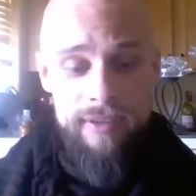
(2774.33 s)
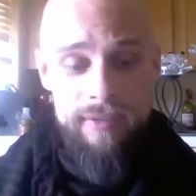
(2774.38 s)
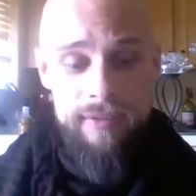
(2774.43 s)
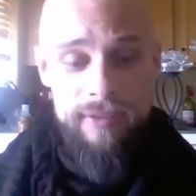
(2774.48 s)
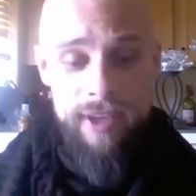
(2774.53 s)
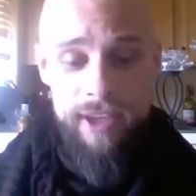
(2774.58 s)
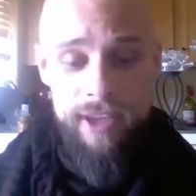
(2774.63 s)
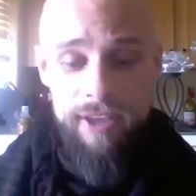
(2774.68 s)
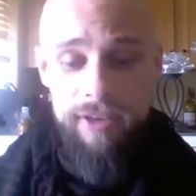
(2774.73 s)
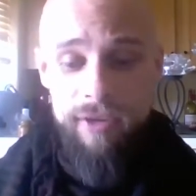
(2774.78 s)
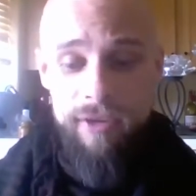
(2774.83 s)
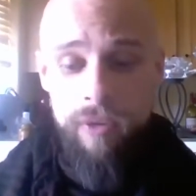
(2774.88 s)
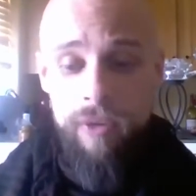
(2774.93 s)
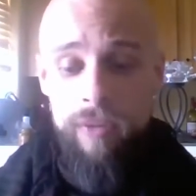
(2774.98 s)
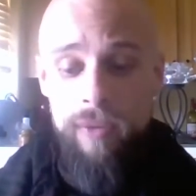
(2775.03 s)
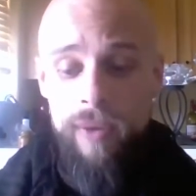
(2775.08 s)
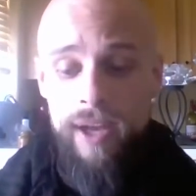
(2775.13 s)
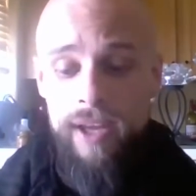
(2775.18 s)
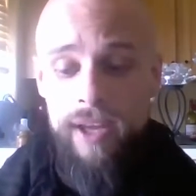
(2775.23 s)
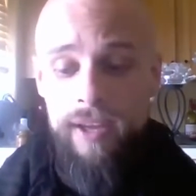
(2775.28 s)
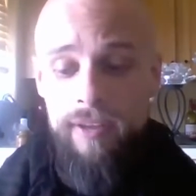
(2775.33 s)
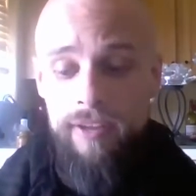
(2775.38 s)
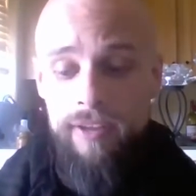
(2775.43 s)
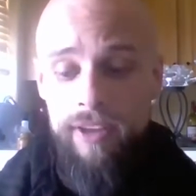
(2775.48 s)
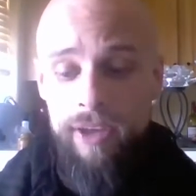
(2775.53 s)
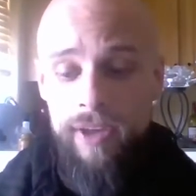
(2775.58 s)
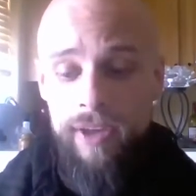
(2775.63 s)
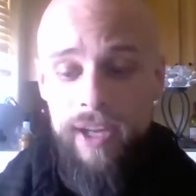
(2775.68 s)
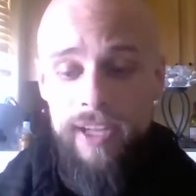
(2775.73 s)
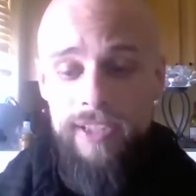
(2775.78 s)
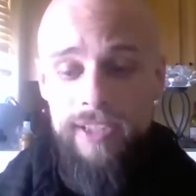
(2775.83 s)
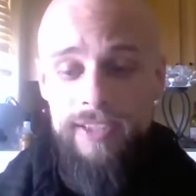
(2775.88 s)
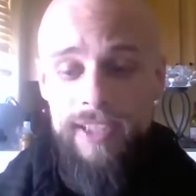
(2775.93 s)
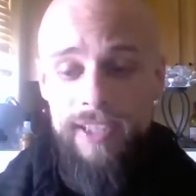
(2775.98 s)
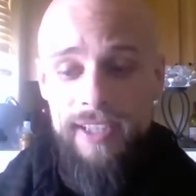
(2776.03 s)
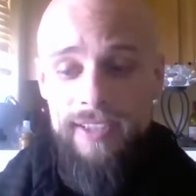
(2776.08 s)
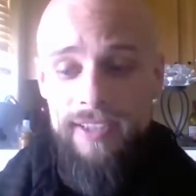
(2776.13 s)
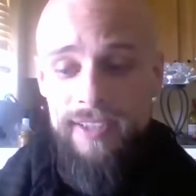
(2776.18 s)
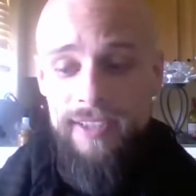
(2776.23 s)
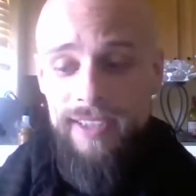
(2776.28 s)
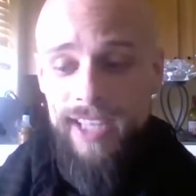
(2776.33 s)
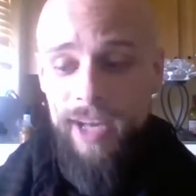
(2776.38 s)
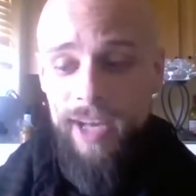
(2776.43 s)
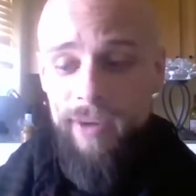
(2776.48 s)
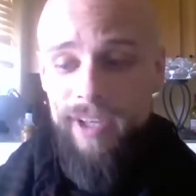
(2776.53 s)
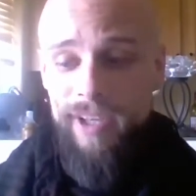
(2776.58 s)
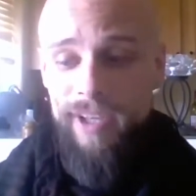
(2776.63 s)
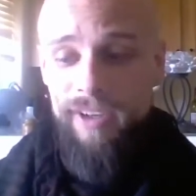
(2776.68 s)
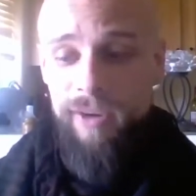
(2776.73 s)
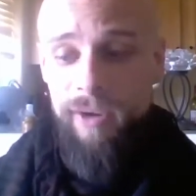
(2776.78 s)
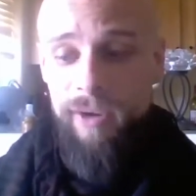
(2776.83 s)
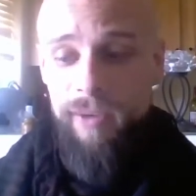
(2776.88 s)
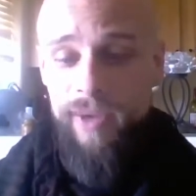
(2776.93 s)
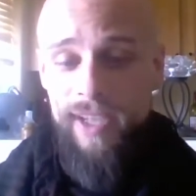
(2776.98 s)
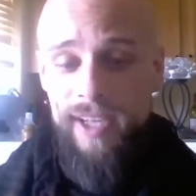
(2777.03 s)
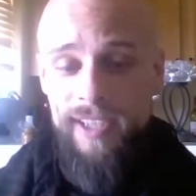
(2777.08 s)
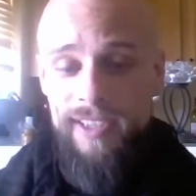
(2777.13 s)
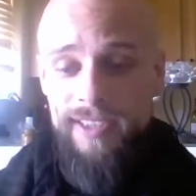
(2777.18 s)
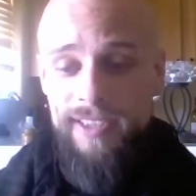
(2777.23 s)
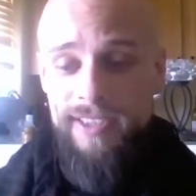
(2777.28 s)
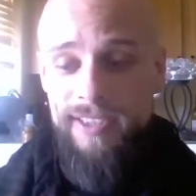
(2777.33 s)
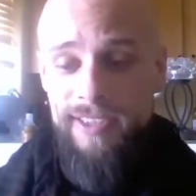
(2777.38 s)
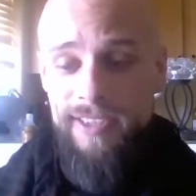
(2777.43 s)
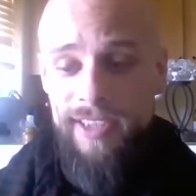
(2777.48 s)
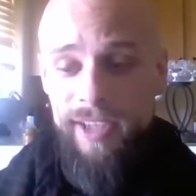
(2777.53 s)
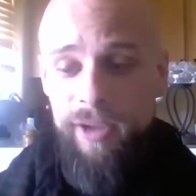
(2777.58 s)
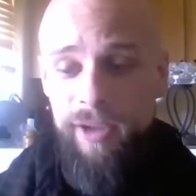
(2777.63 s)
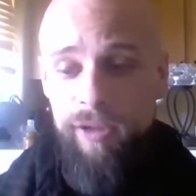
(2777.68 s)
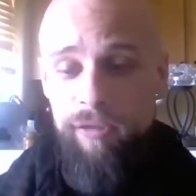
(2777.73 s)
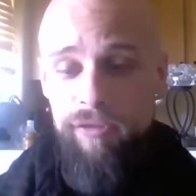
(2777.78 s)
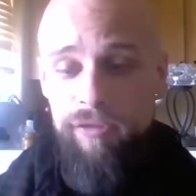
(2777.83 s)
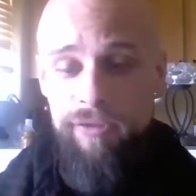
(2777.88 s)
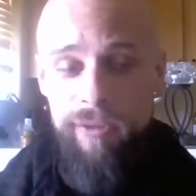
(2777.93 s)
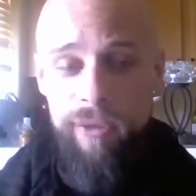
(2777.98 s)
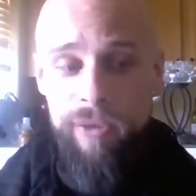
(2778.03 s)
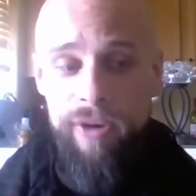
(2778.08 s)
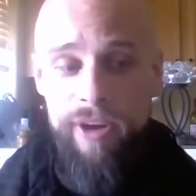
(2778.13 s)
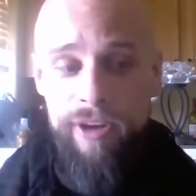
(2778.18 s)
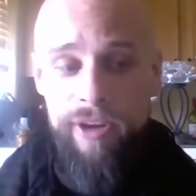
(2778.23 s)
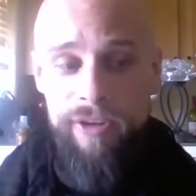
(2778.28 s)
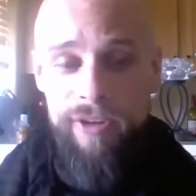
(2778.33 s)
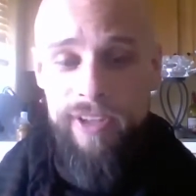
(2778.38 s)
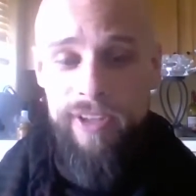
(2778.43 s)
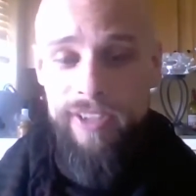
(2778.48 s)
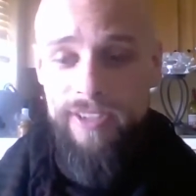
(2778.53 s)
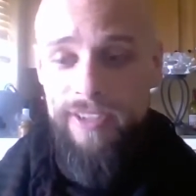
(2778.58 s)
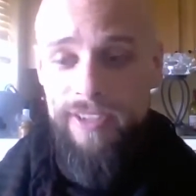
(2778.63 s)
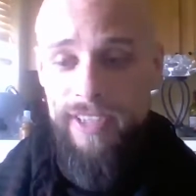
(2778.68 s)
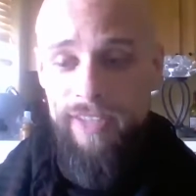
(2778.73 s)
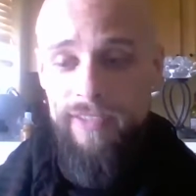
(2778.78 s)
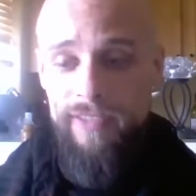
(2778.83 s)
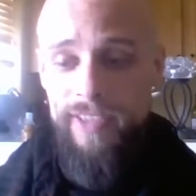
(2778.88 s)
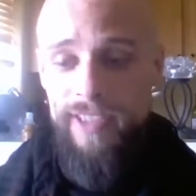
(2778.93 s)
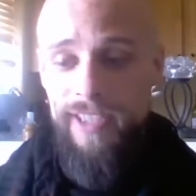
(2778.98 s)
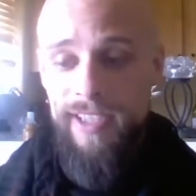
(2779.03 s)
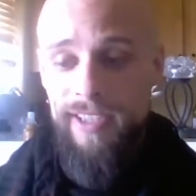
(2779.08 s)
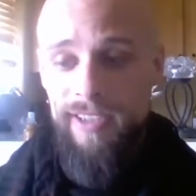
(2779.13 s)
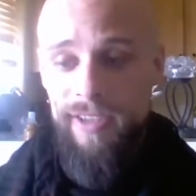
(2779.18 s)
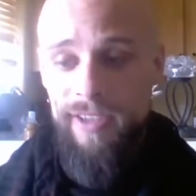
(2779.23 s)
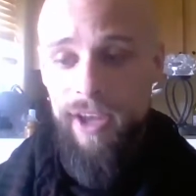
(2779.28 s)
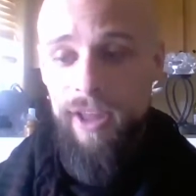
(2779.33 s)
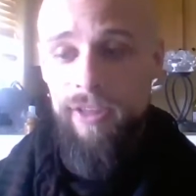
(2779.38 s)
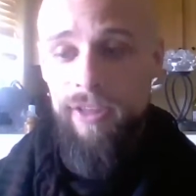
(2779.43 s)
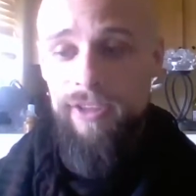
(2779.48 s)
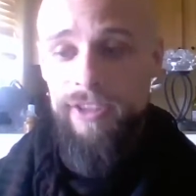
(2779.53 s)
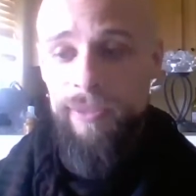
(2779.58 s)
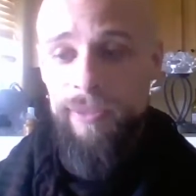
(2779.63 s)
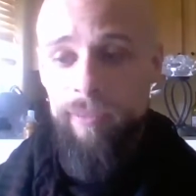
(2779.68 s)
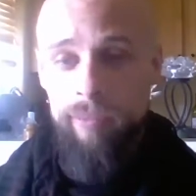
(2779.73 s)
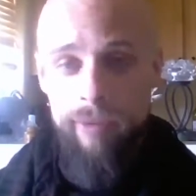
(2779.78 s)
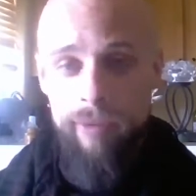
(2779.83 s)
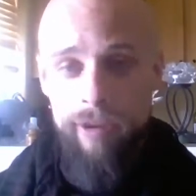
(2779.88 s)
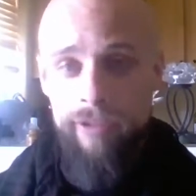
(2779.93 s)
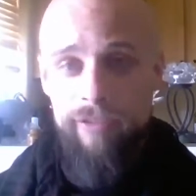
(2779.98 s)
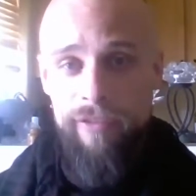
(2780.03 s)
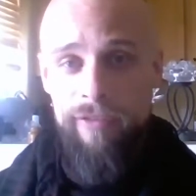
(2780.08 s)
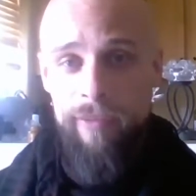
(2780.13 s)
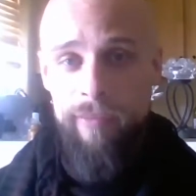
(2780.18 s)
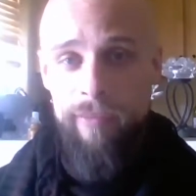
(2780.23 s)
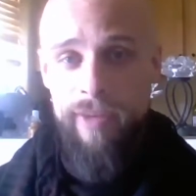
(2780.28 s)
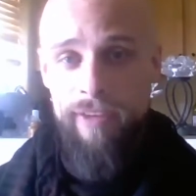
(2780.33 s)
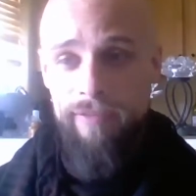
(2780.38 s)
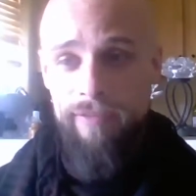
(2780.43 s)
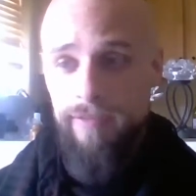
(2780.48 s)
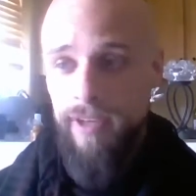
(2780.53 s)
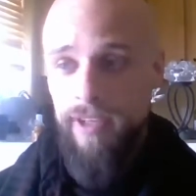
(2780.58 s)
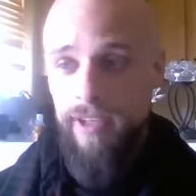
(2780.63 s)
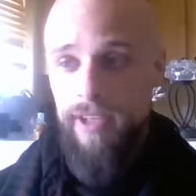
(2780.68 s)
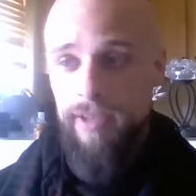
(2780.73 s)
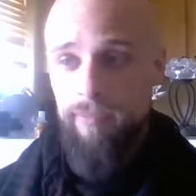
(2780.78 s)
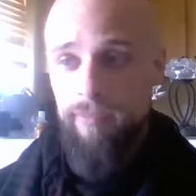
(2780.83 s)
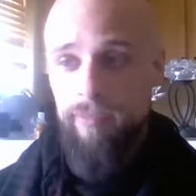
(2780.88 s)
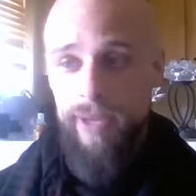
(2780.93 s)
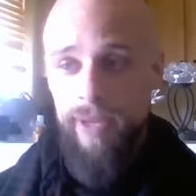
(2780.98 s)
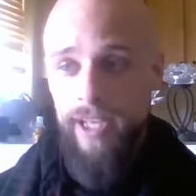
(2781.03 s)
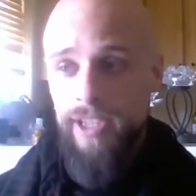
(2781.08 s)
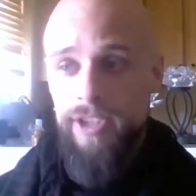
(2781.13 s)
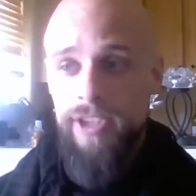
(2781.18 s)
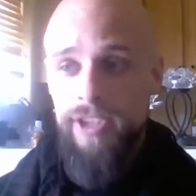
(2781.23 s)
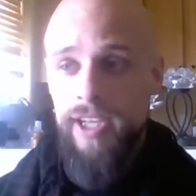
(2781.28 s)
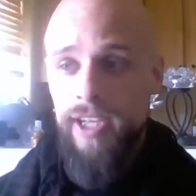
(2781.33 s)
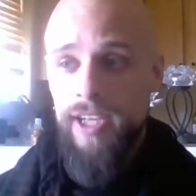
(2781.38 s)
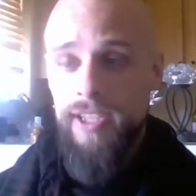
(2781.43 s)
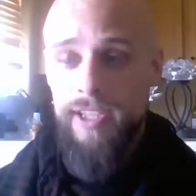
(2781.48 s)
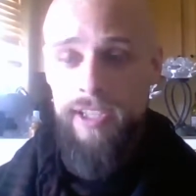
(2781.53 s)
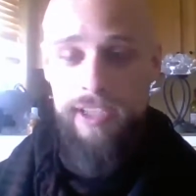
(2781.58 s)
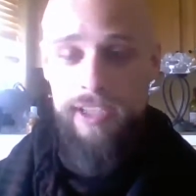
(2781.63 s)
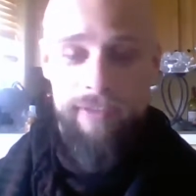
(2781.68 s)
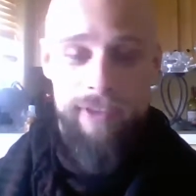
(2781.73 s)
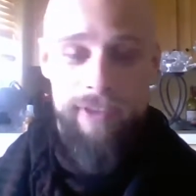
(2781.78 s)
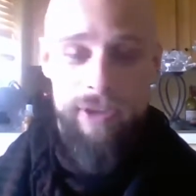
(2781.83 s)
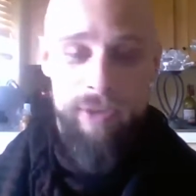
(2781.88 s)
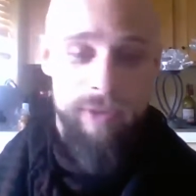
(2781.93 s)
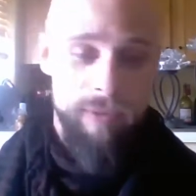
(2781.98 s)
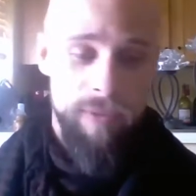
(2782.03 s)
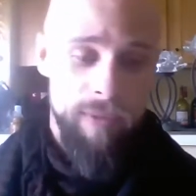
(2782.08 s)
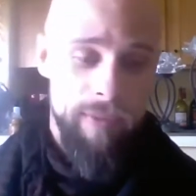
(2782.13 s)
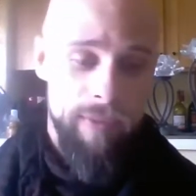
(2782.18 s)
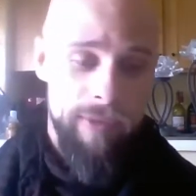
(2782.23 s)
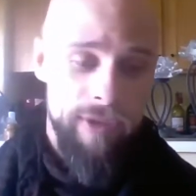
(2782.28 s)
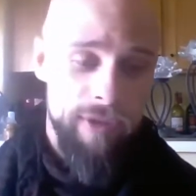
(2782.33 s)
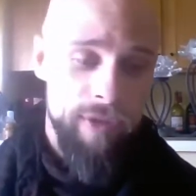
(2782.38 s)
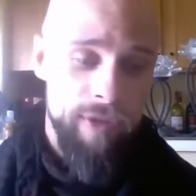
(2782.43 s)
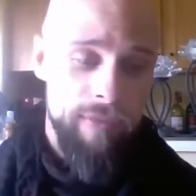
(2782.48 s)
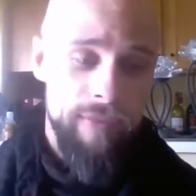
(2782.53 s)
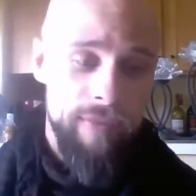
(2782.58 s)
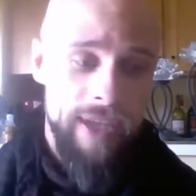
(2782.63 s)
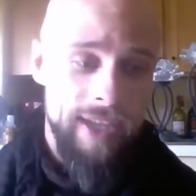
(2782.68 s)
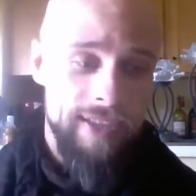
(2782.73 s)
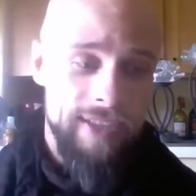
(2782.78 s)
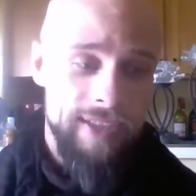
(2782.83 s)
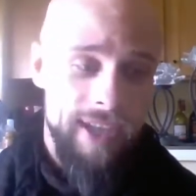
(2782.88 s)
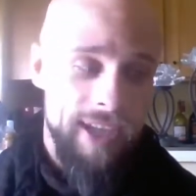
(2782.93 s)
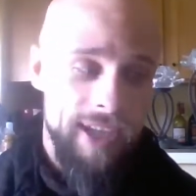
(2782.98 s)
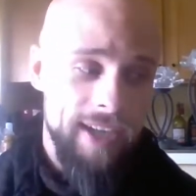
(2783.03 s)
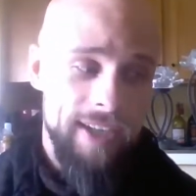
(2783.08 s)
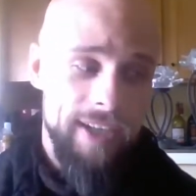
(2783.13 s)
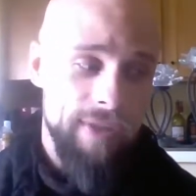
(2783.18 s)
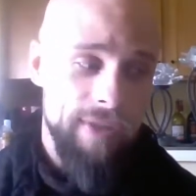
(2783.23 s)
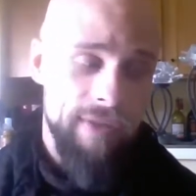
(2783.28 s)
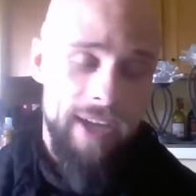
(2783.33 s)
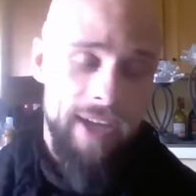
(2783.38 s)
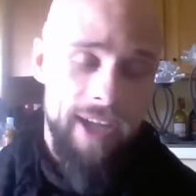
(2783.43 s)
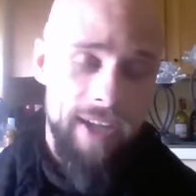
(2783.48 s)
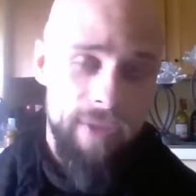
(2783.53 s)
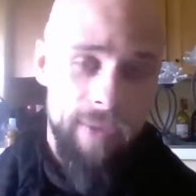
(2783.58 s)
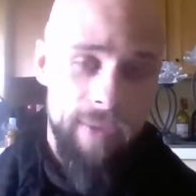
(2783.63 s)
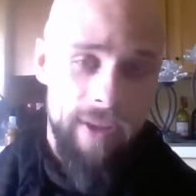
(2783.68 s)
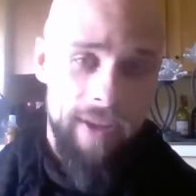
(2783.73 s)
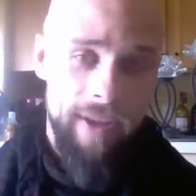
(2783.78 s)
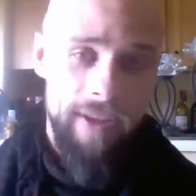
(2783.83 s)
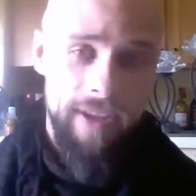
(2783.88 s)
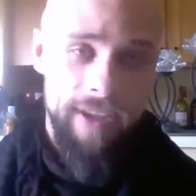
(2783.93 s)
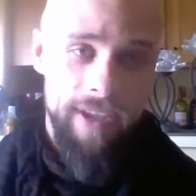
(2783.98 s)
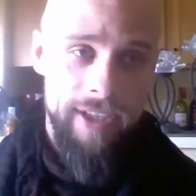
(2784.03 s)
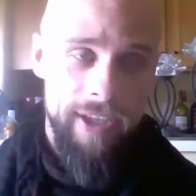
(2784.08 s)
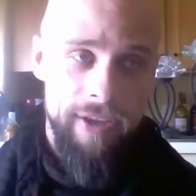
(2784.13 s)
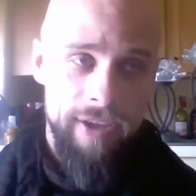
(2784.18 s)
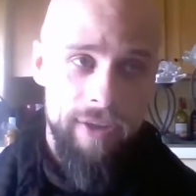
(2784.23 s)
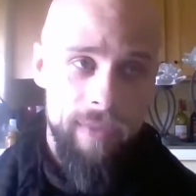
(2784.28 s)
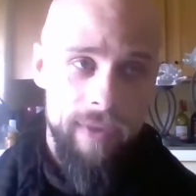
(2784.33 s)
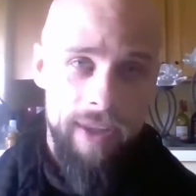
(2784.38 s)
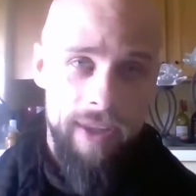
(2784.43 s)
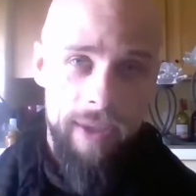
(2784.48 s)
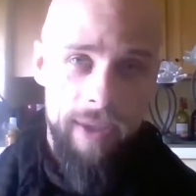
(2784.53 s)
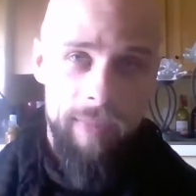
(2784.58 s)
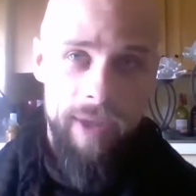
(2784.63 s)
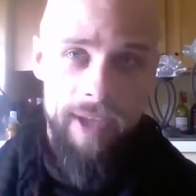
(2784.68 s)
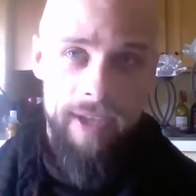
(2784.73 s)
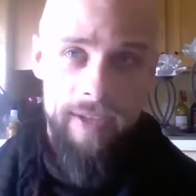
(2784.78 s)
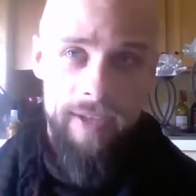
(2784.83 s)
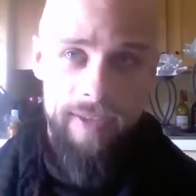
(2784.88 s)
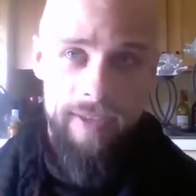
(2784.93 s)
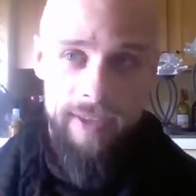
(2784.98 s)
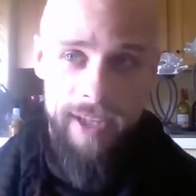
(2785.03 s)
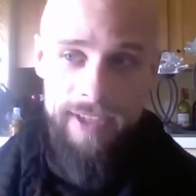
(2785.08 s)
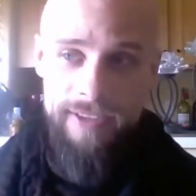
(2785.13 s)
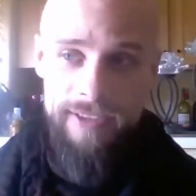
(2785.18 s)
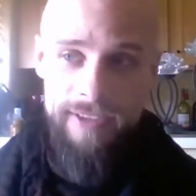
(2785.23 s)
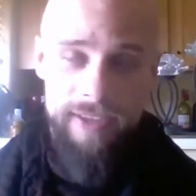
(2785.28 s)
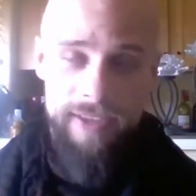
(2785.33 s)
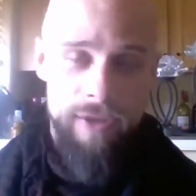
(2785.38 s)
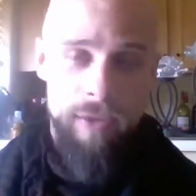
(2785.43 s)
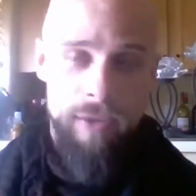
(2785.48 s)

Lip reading: Fucking Norway. The United States is allowing Norway to steal $417 a month from my fucking paycheck to give it to a woman who makes 80 grand a year while I make less than